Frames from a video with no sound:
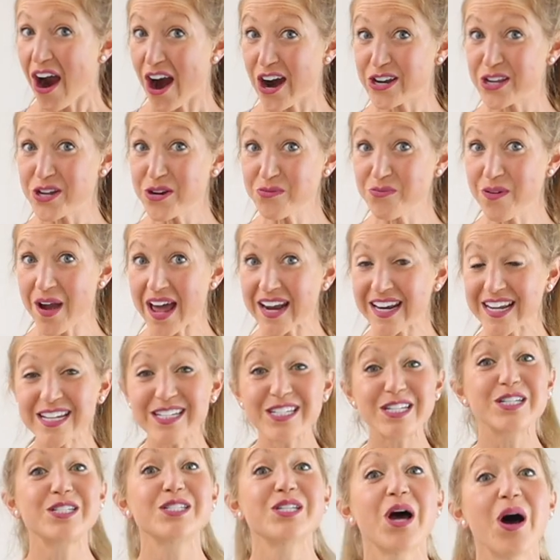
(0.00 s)
Are you ready
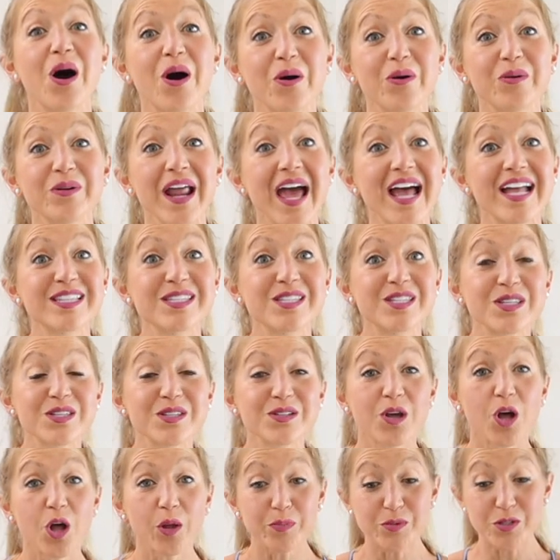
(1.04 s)
to tone and
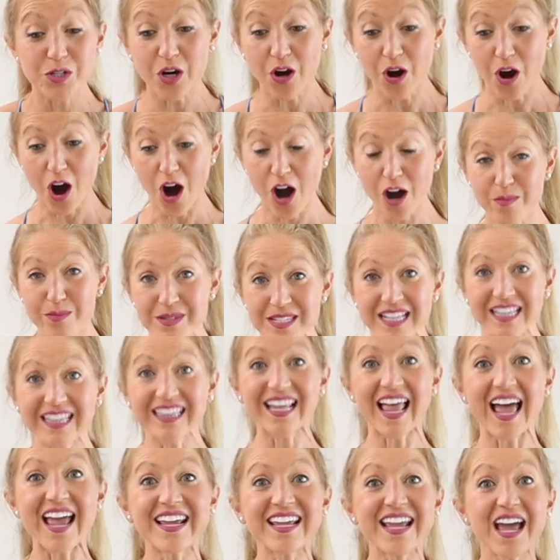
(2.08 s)
sculpt your arms
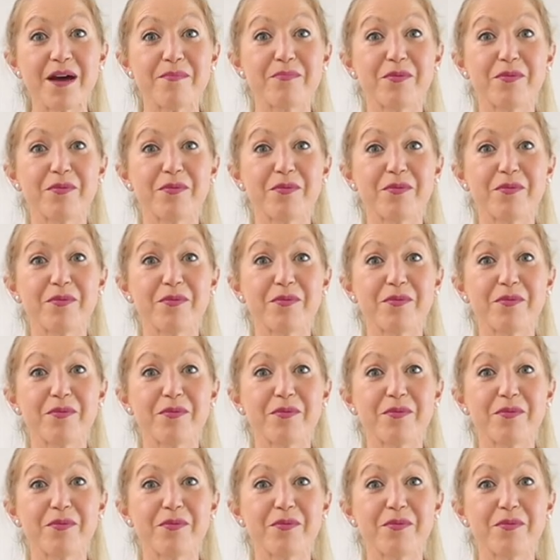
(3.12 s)
like